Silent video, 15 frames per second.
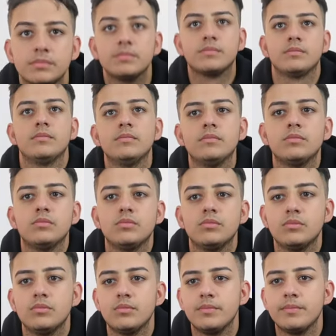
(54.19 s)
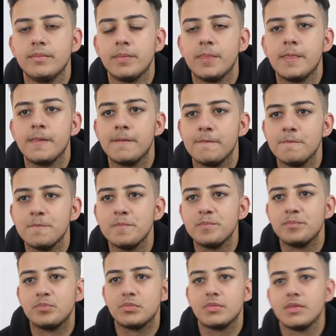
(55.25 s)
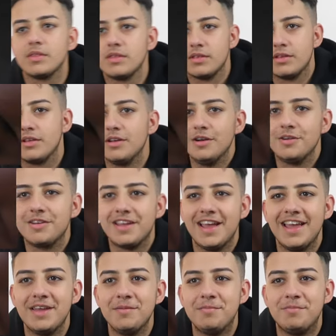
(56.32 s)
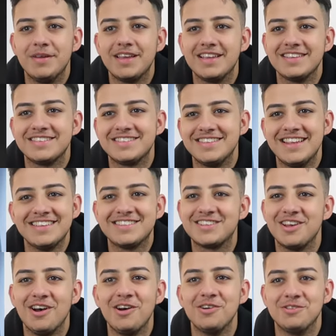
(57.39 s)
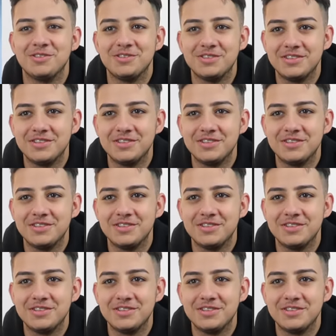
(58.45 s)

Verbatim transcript: you realize what you walked into. Okay, biggest, let's go.